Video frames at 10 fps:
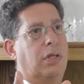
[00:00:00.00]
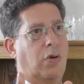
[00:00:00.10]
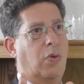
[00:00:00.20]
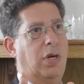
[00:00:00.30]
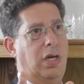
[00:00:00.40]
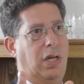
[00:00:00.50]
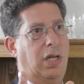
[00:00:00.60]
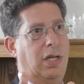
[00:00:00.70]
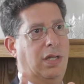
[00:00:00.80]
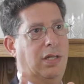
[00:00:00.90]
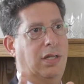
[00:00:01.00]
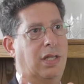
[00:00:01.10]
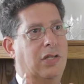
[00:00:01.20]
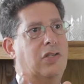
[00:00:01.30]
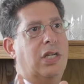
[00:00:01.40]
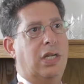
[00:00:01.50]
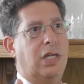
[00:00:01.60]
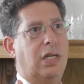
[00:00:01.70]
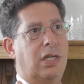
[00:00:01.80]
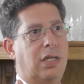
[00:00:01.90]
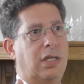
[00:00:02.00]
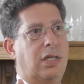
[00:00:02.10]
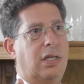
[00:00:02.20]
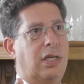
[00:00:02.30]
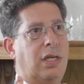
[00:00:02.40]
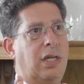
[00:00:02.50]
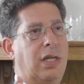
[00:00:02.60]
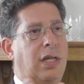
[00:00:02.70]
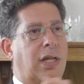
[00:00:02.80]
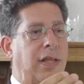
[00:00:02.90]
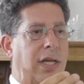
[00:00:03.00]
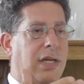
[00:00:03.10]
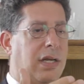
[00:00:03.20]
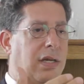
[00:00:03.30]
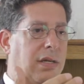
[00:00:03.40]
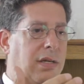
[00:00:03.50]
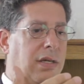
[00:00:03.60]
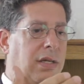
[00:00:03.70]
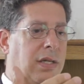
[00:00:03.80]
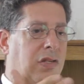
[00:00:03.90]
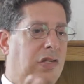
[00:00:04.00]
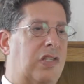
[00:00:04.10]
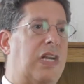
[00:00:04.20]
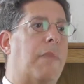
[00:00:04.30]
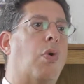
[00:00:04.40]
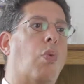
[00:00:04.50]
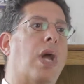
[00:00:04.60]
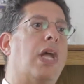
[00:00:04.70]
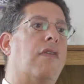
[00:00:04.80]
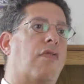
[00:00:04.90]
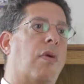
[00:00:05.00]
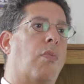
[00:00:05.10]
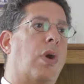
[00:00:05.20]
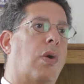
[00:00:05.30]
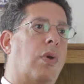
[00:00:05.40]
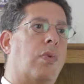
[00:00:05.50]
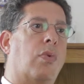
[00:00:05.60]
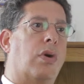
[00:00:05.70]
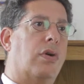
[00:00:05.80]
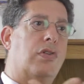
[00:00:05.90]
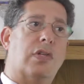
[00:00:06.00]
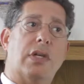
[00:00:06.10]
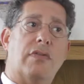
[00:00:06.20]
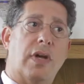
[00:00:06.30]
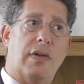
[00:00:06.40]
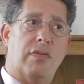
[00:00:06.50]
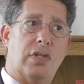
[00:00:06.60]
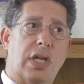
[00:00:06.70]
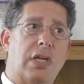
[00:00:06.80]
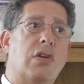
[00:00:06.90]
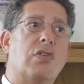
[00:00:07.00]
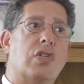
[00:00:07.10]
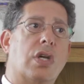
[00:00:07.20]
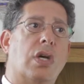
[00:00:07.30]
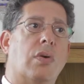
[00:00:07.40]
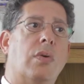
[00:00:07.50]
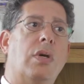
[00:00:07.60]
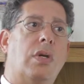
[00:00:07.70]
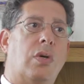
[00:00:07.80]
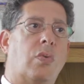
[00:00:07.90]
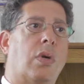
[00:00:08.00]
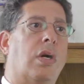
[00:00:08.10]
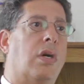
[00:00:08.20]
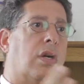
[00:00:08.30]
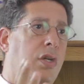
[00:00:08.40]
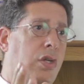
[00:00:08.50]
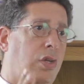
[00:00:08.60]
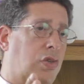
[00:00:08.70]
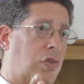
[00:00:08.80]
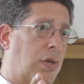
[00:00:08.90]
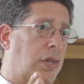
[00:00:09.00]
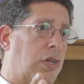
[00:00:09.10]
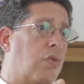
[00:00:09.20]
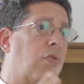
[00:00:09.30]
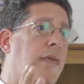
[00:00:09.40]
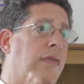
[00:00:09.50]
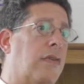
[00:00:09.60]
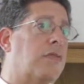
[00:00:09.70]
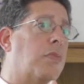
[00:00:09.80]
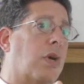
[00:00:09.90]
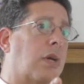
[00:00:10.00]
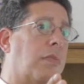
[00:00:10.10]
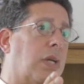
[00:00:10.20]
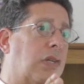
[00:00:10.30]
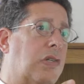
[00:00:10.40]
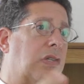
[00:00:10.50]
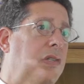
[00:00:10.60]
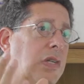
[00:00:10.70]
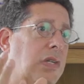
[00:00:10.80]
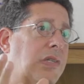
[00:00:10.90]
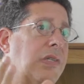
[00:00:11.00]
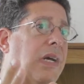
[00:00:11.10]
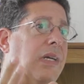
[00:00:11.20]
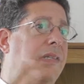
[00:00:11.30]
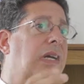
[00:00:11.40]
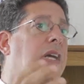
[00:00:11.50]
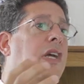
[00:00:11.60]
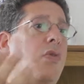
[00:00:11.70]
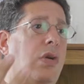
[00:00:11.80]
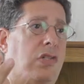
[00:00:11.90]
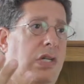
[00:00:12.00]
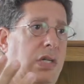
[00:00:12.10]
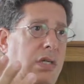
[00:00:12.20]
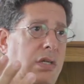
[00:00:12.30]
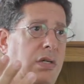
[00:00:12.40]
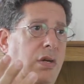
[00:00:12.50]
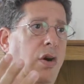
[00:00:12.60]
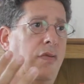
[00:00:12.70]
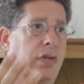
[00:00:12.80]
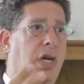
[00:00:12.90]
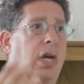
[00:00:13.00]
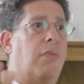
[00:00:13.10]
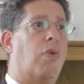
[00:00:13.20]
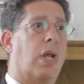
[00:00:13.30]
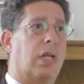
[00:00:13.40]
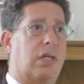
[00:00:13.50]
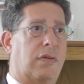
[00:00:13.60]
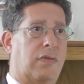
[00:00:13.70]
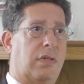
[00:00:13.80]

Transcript: liquidity that's needed. And that is a step away from where we were, say, five or ten years ago, where you saw the derivatives marketplace's size increasing over time relative